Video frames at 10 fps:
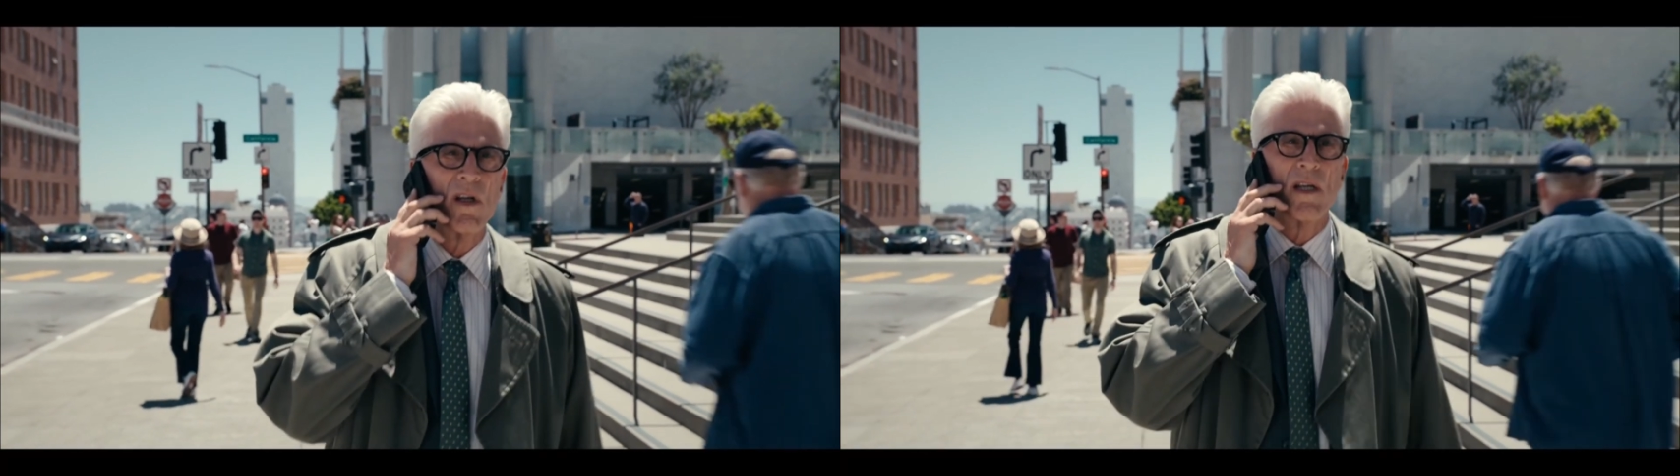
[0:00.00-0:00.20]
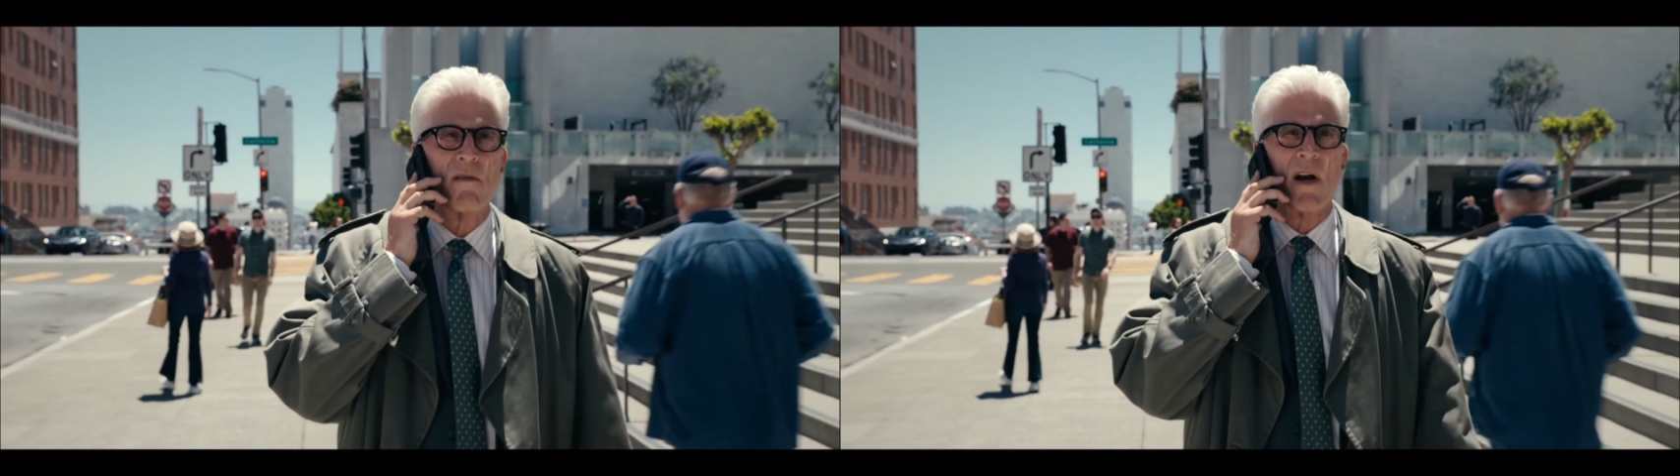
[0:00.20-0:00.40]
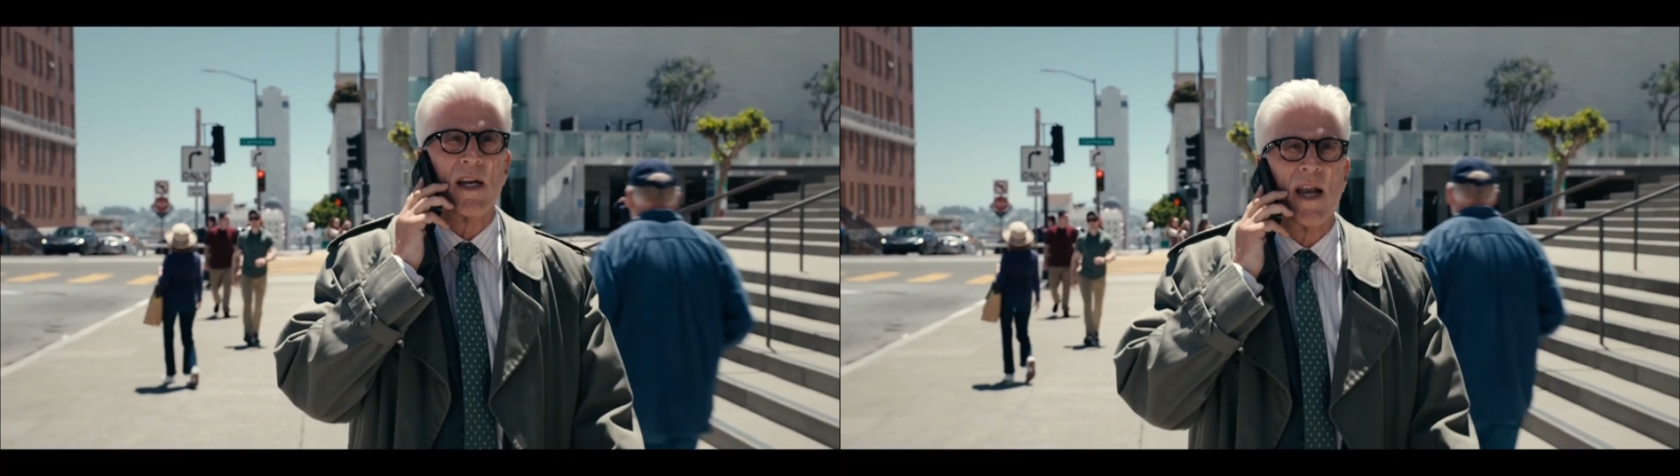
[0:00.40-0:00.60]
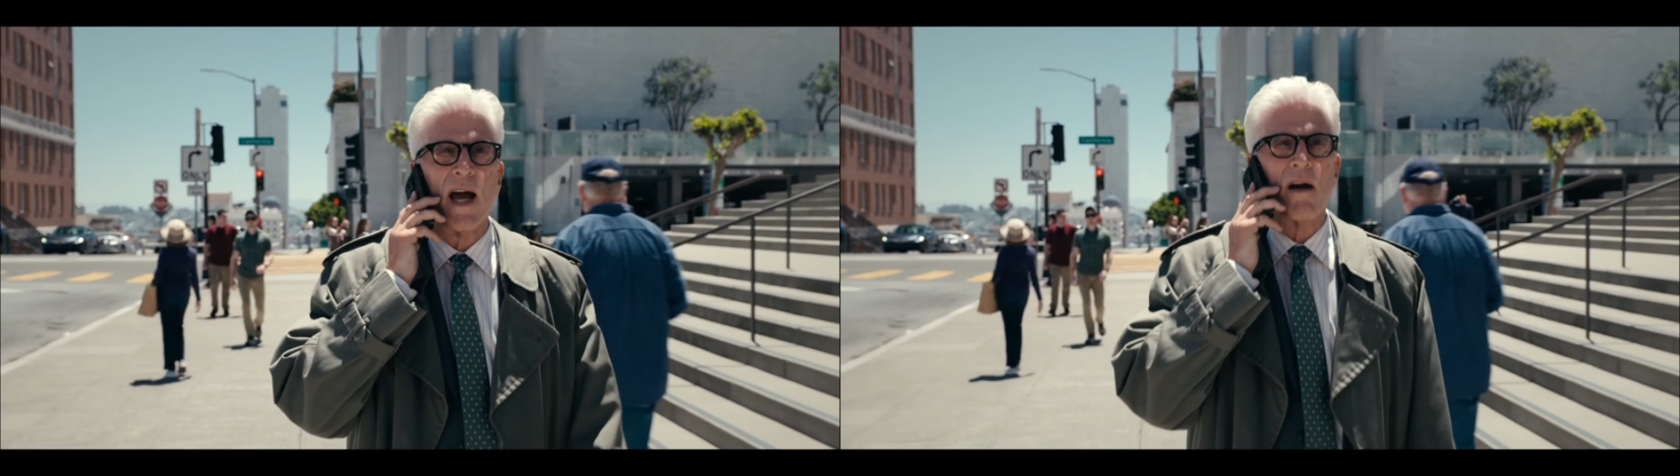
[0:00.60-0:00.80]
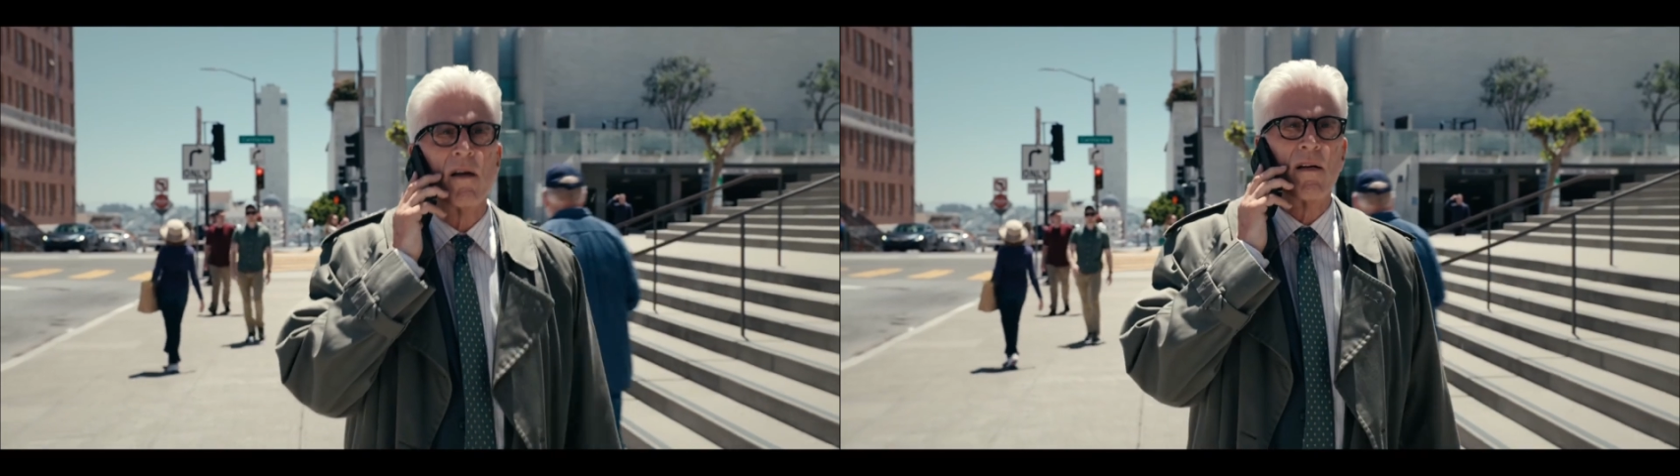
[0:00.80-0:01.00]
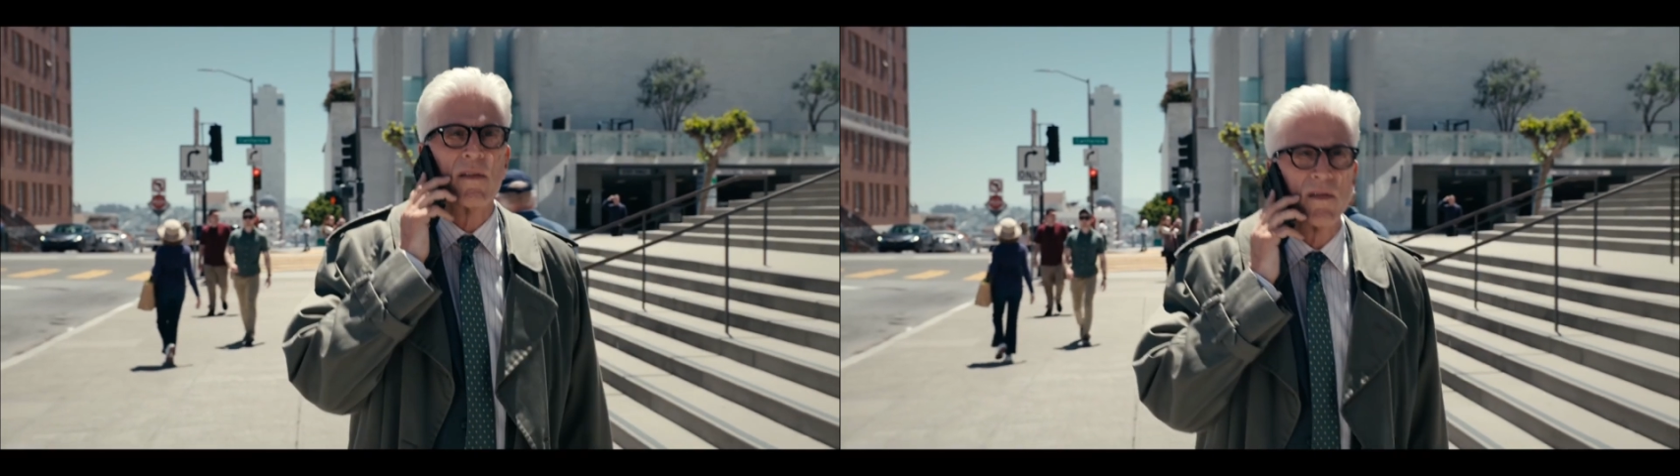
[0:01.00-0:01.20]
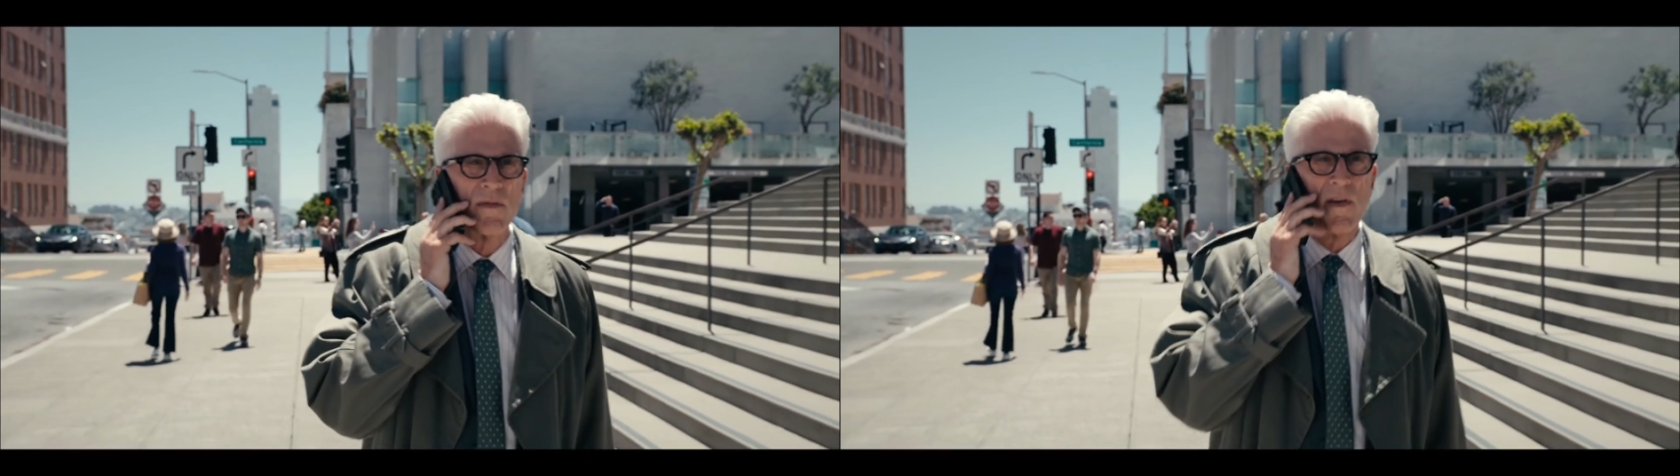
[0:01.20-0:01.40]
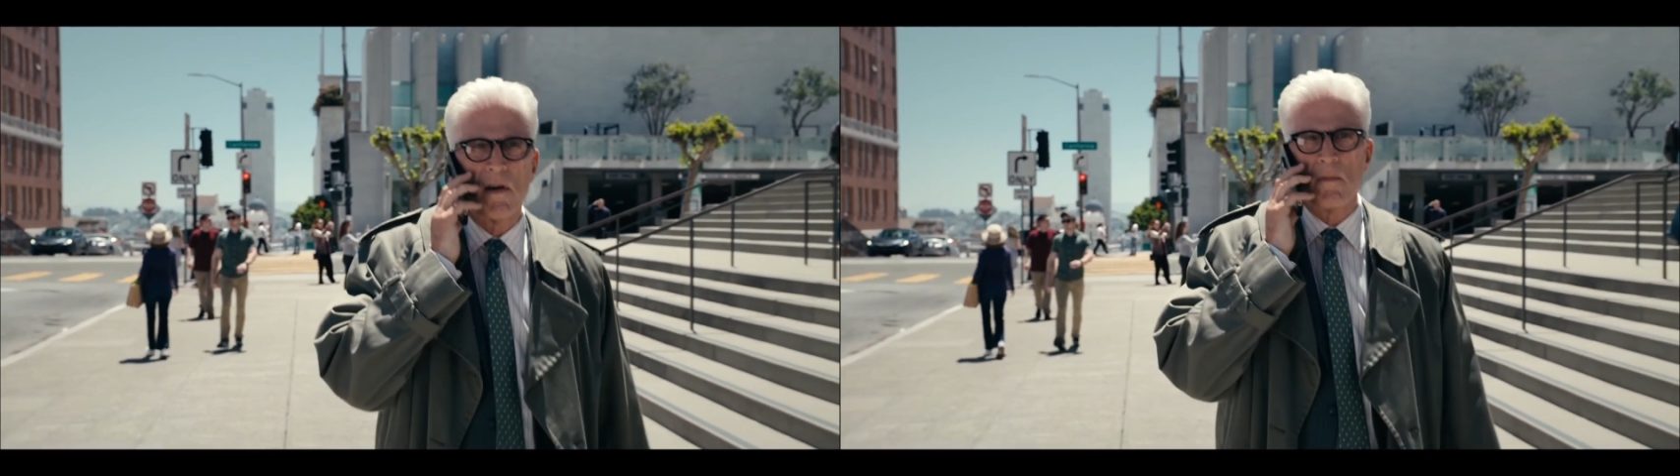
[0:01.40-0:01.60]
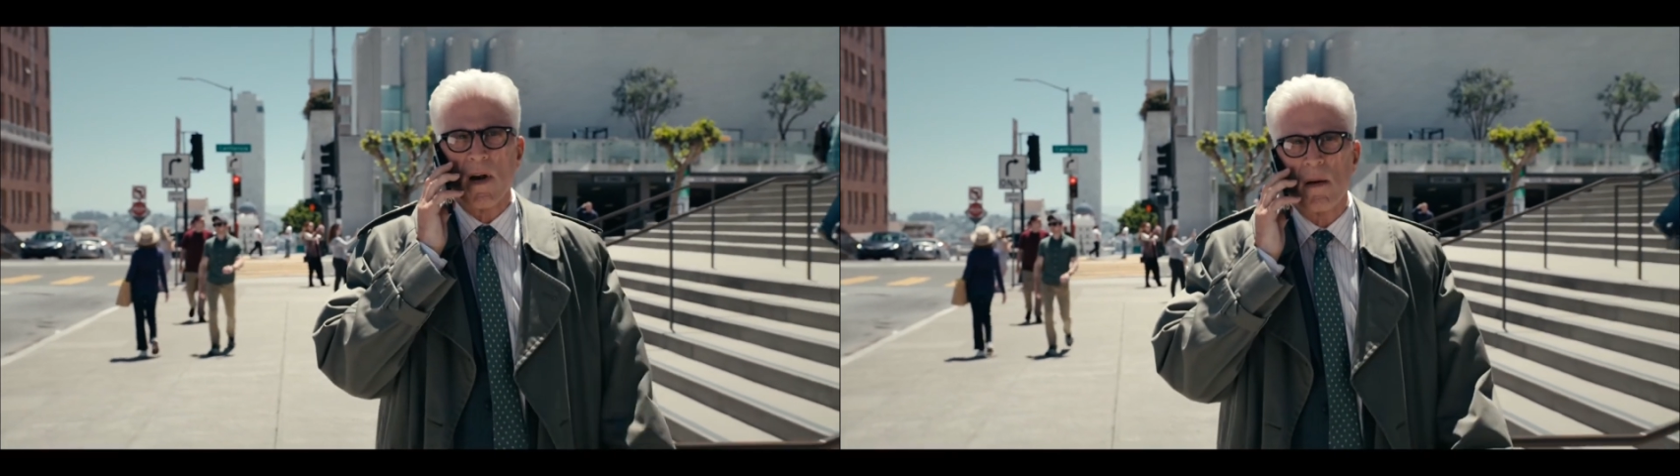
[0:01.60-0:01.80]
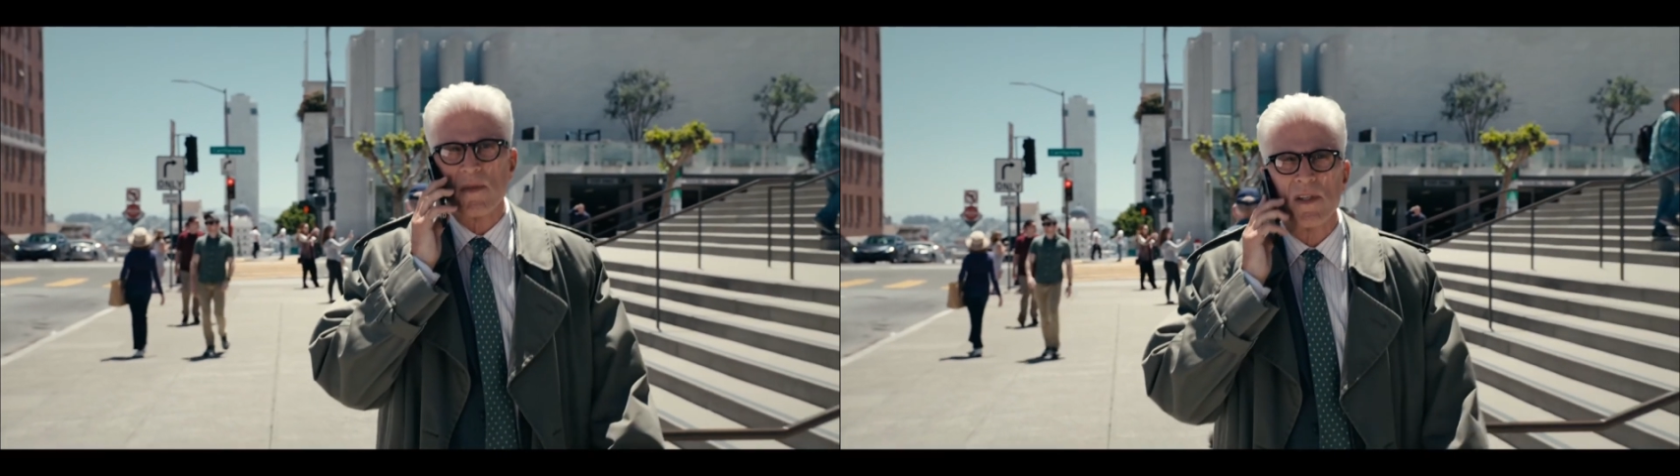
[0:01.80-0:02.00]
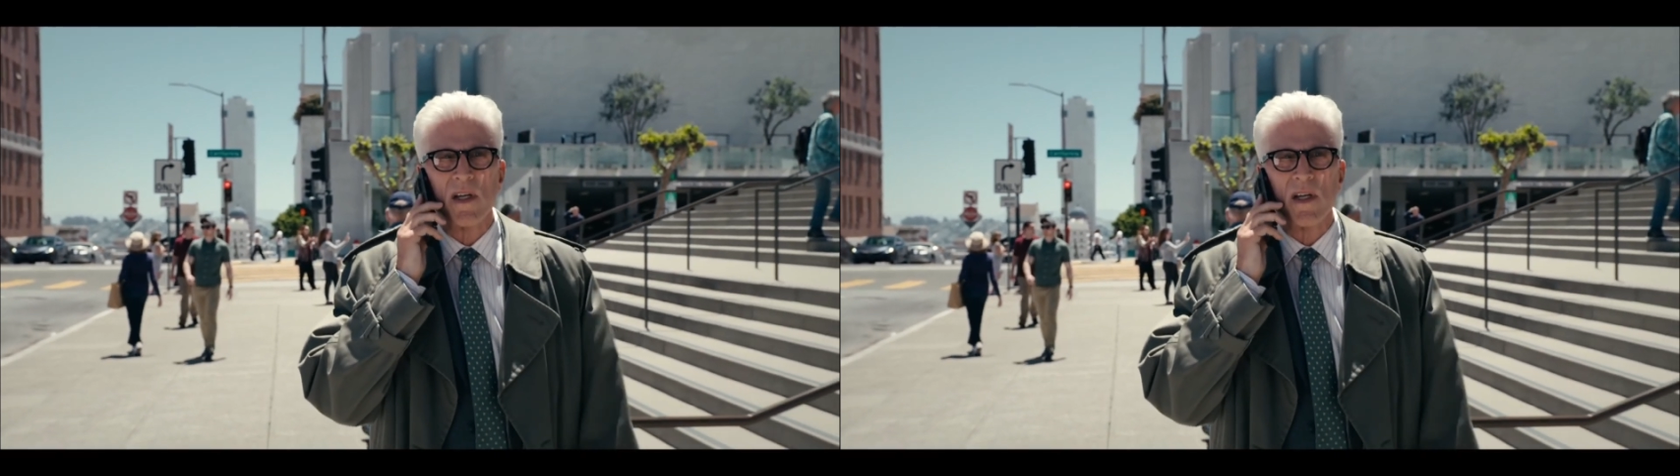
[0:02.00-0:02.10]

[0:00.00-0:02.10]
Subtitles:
so I'm excited to see where they take it.